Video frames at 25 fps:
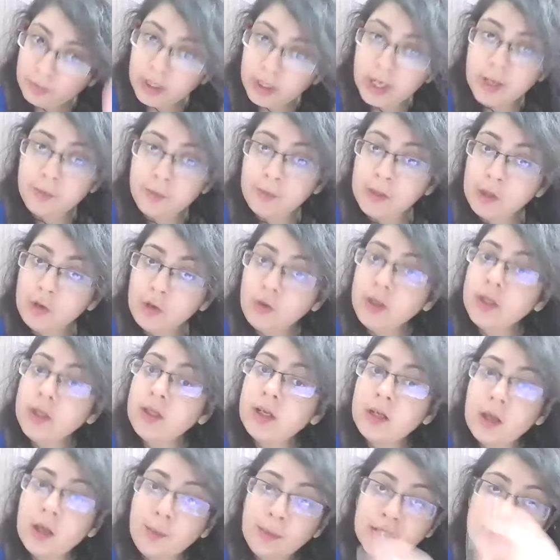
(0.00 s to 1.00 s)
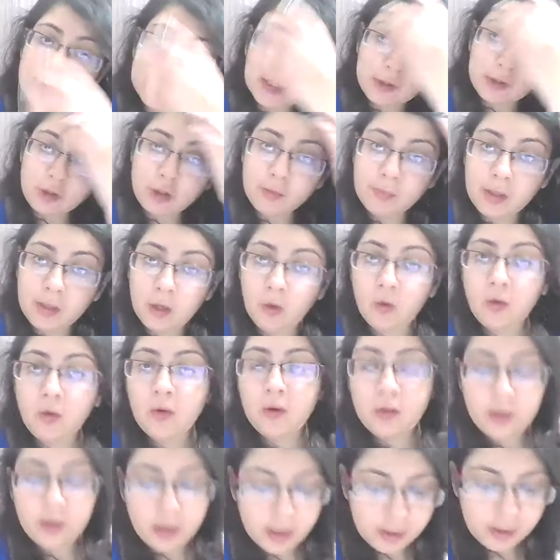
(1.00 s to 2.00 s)
Let me know in the comment section below,
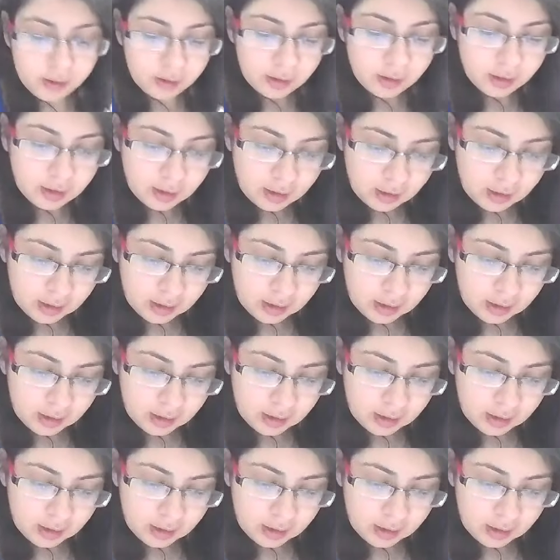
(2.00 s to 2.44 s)
right?